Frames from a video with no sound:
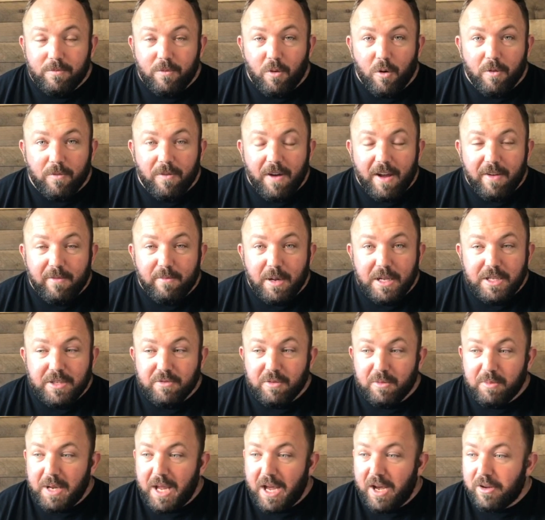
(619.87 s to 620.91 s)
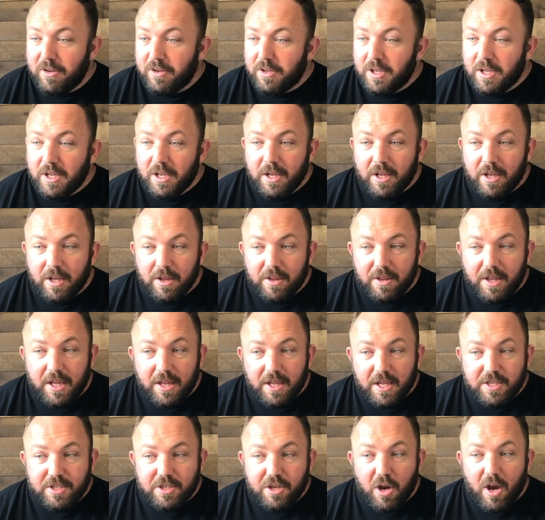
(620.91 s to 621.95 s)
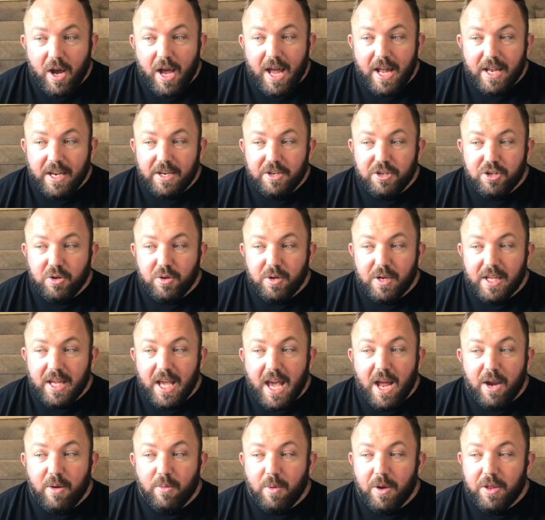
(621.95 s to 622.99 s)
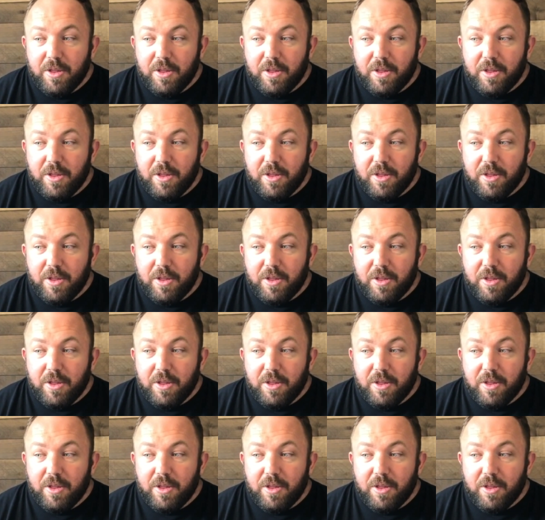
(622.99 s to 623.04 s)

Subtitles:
or 5 months from now, then let's go ahead and do it again,